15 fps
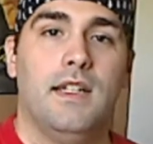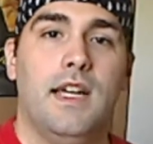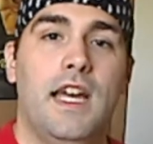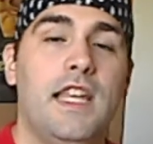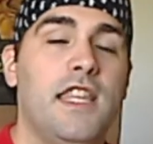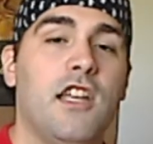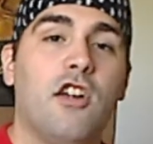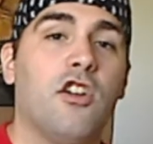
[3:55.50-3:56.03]

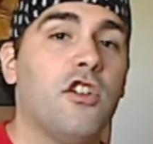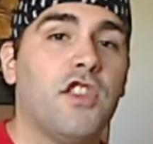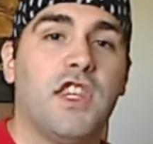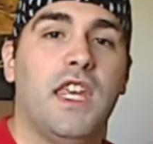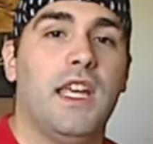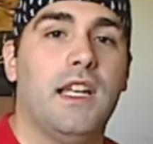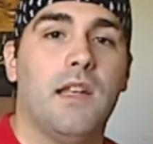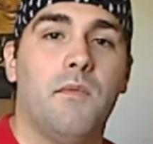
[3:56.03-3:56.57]
In the Earth
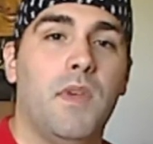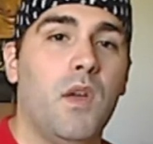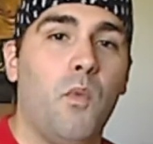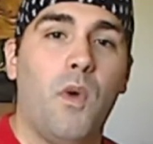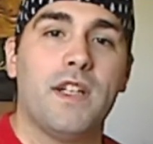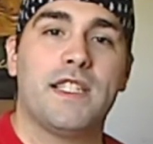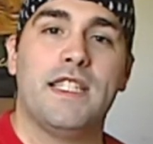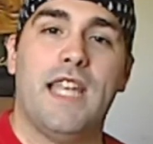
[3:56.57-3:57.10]
Kingdom, it
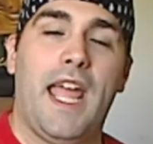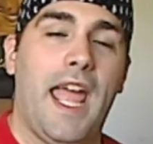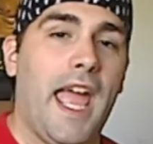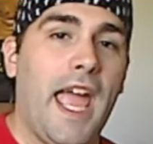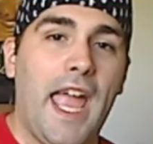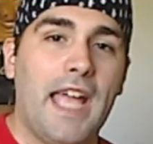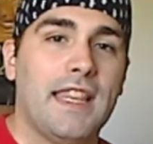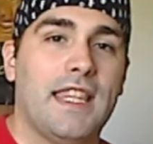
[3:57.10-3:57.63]
wasn't
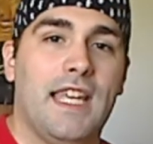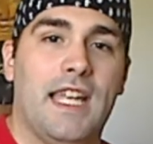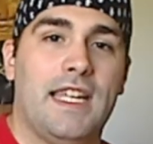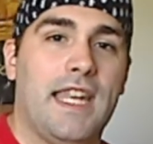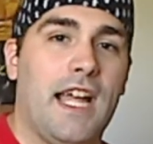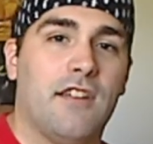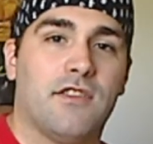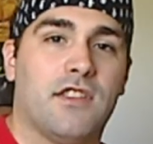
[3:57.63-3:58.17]
Aang that
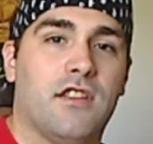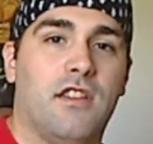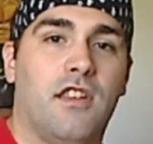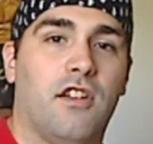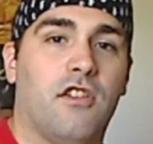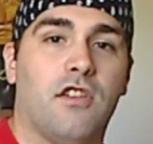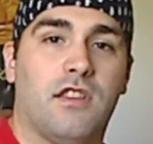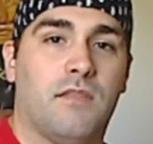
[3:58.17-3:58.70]
announced to the
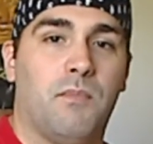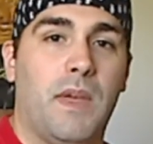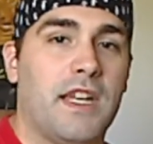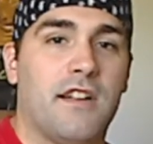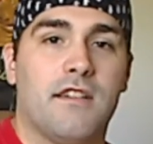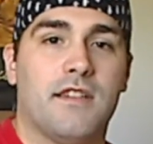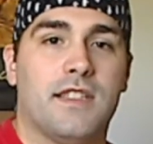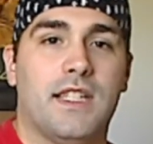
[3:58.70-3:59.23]

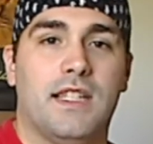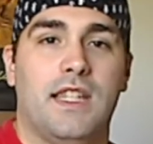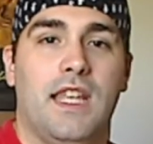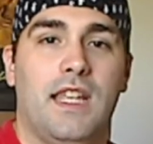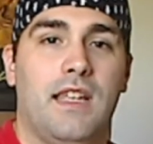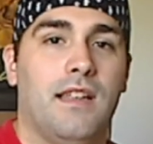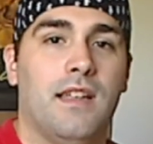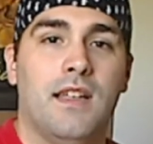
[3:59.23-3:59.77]
Earthbenders that
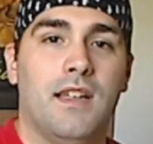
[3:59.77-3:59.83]
they